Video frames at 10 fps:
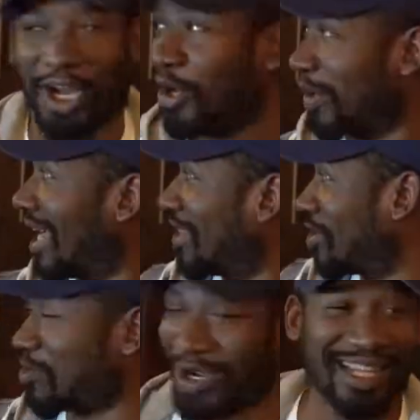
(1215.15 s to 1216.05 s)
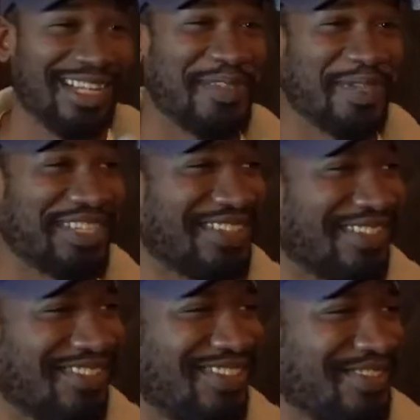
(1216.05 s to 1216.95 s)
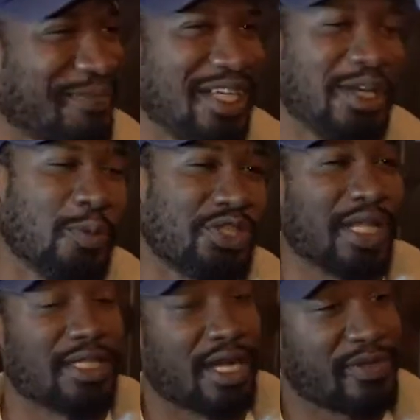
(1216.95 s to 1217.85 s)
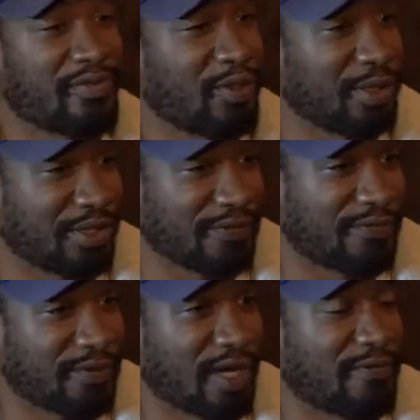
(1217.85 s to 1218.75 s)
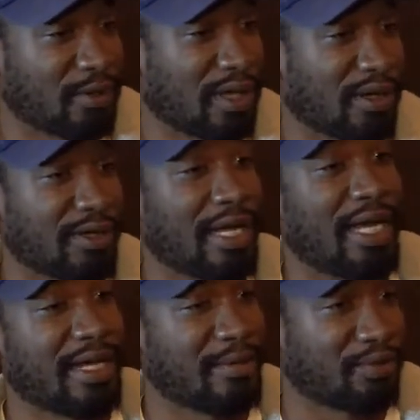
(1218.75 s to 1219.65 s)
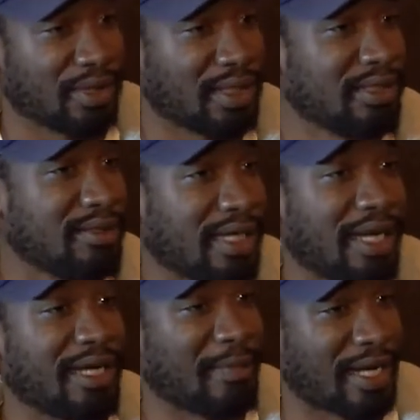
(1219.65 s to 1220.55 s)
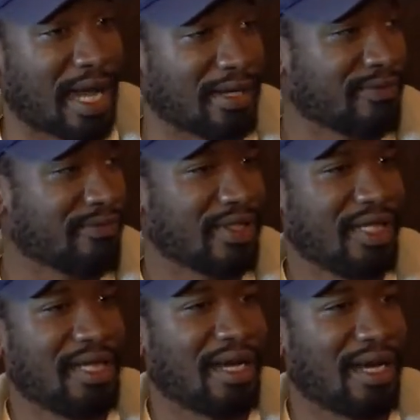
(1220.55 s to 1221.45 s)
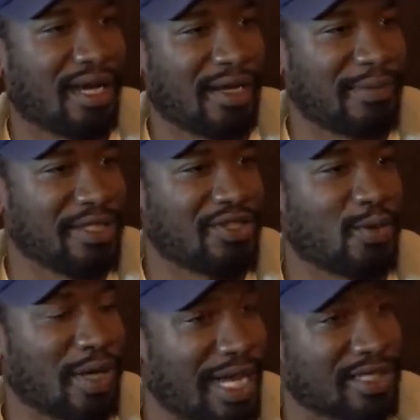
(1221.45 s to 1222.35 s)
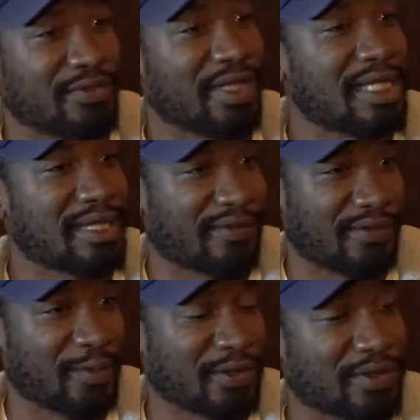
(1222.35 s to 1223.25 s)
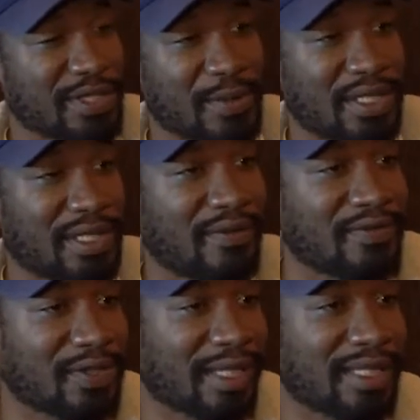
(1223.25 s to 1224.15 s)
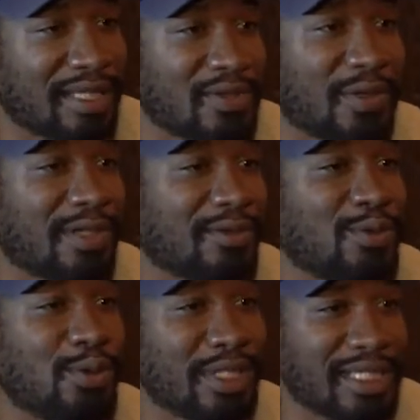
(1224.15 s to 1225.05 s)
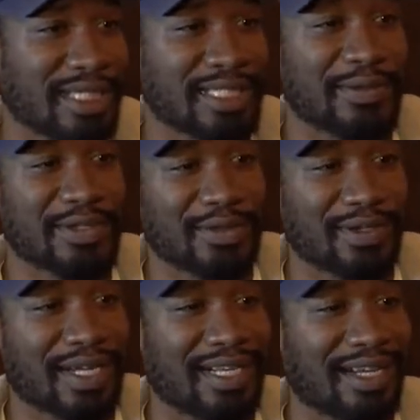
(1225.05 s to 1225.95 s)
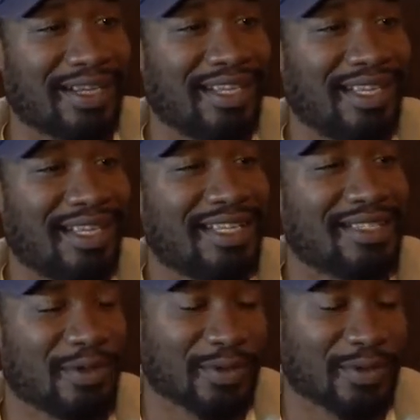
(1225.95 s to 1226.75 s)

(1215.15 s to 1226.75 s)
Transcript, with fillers: oh, and there's the Brightline speaking of the devil. We shot this awesome film here in uh, Fort Lauderdale and in Brooklyn and in Manhattan. Um, and so we're actually releasing that film on Christmas Eve, so I think that's one of the coolest things that we're doing right now. So